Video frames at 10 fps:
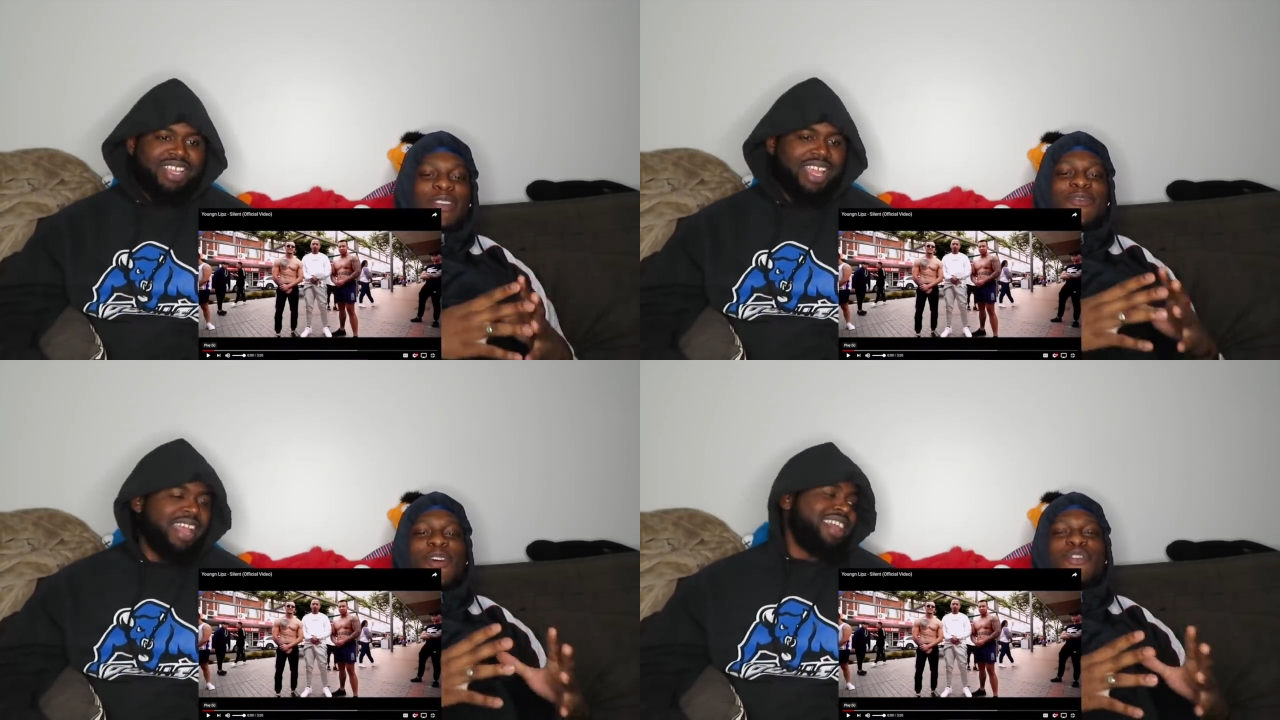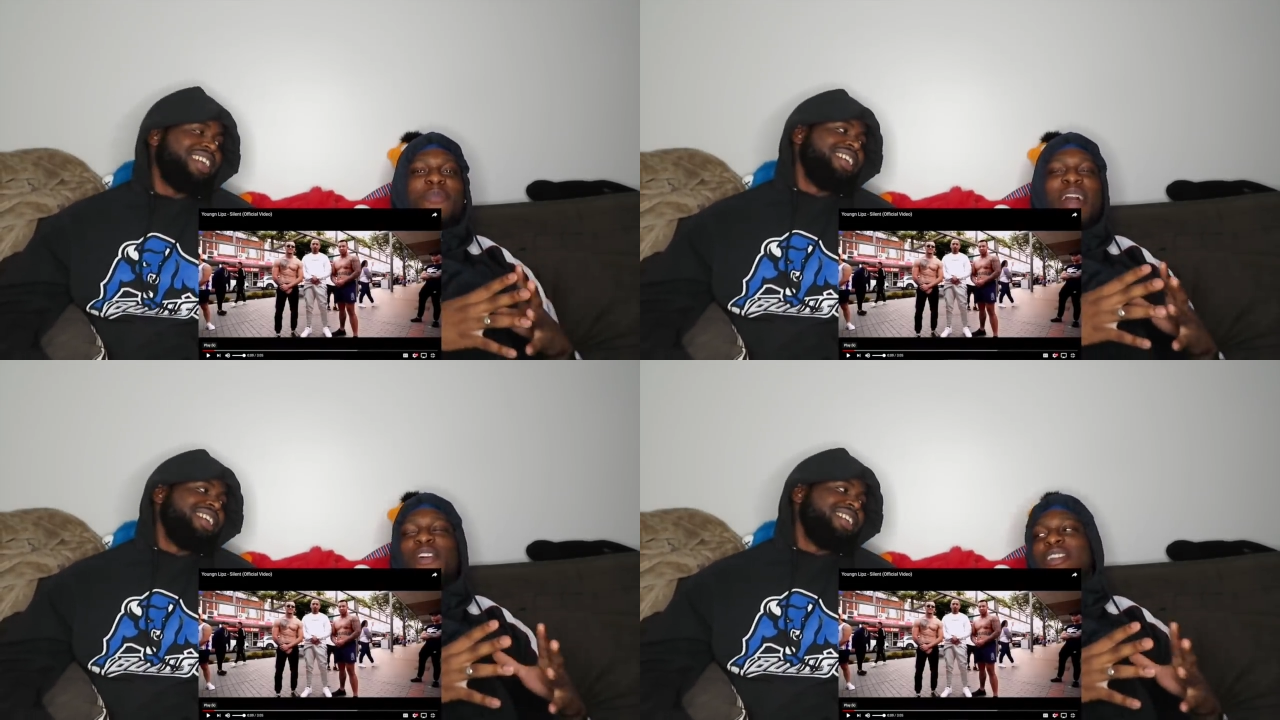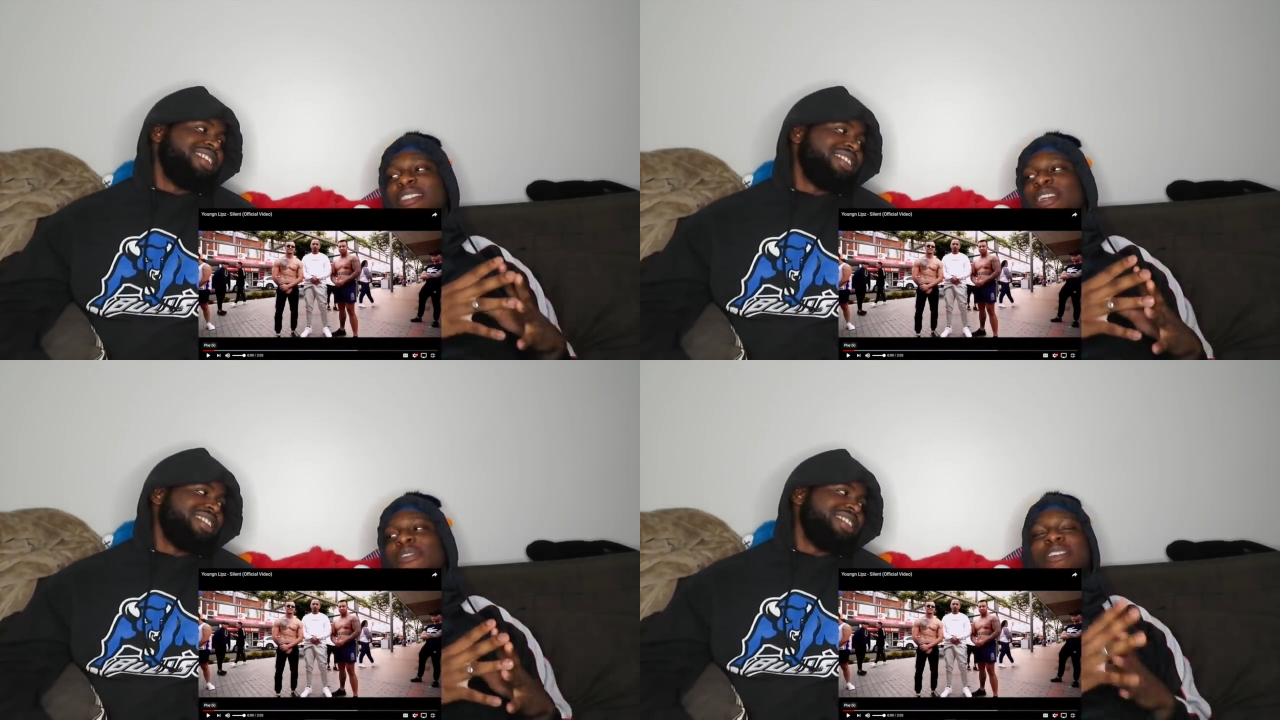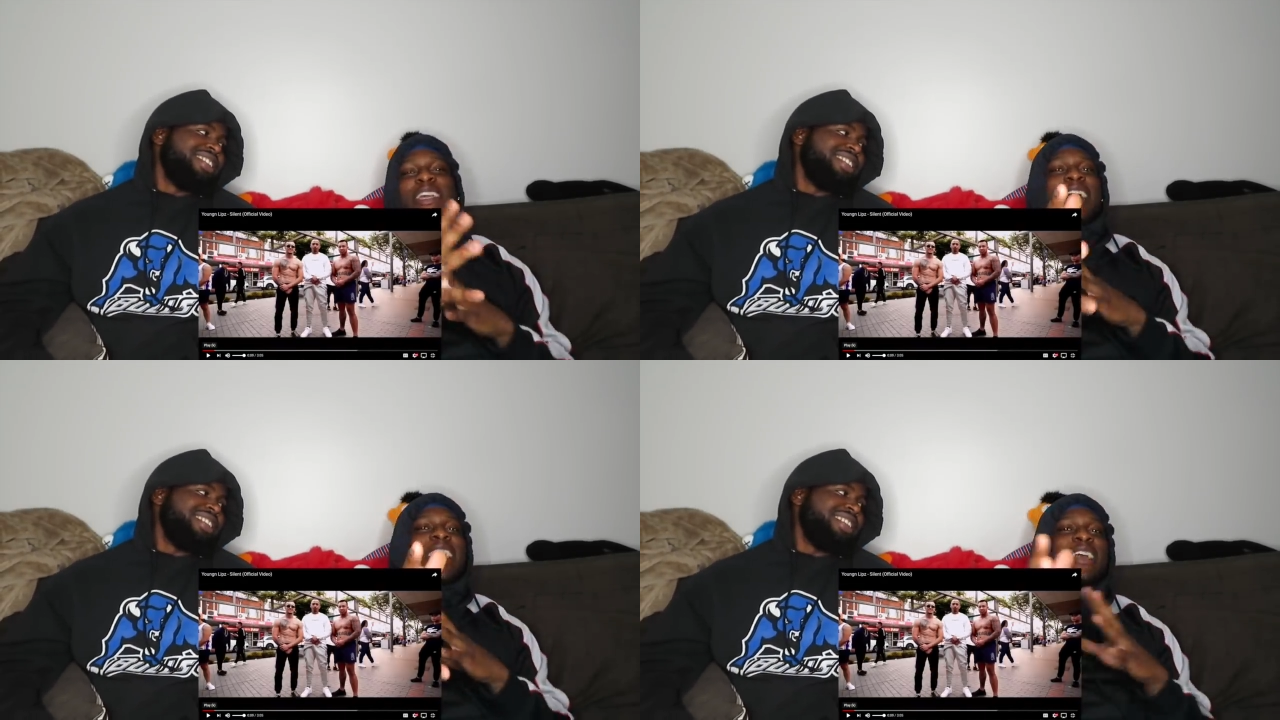Speaker 1: First of all, you meant on the cigarette
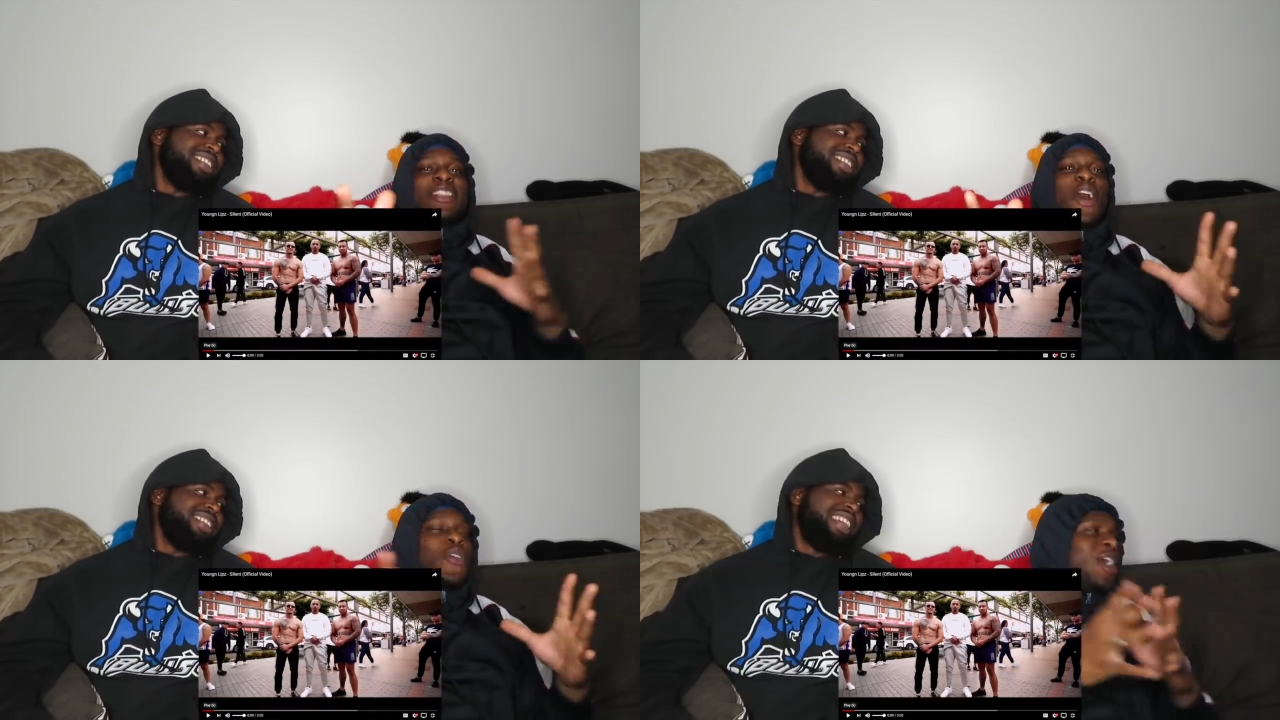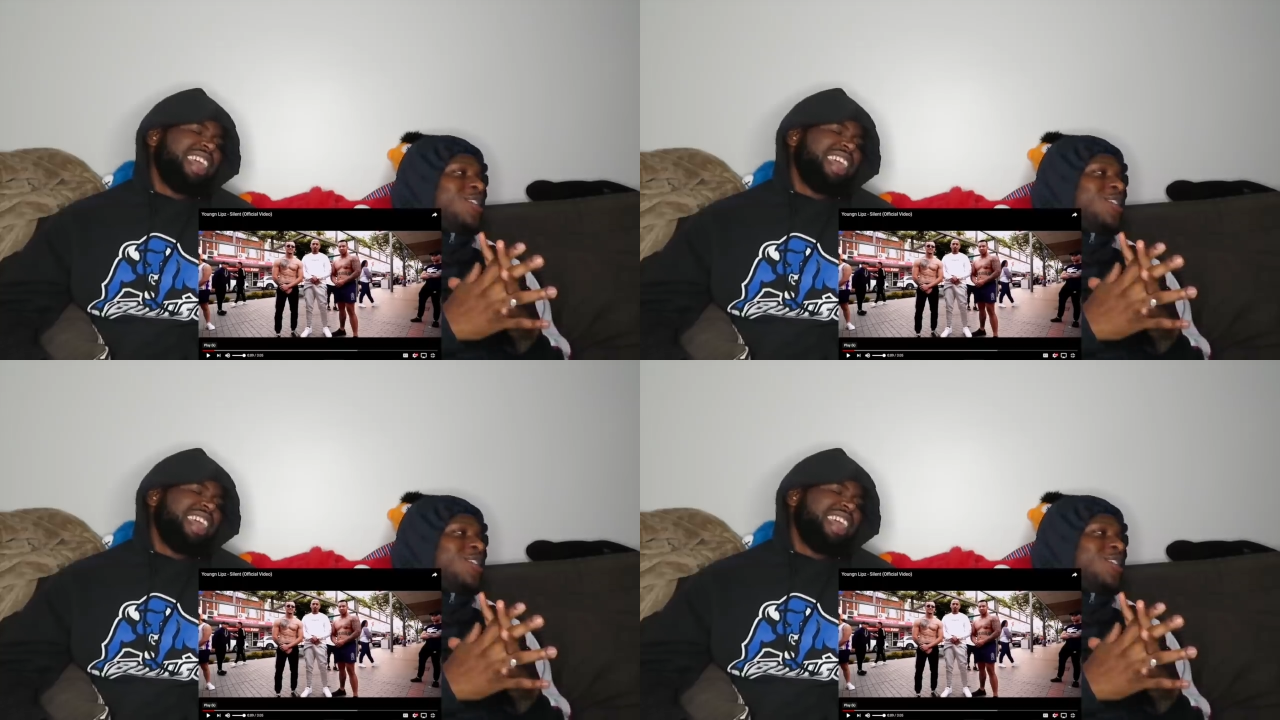thing. I can't know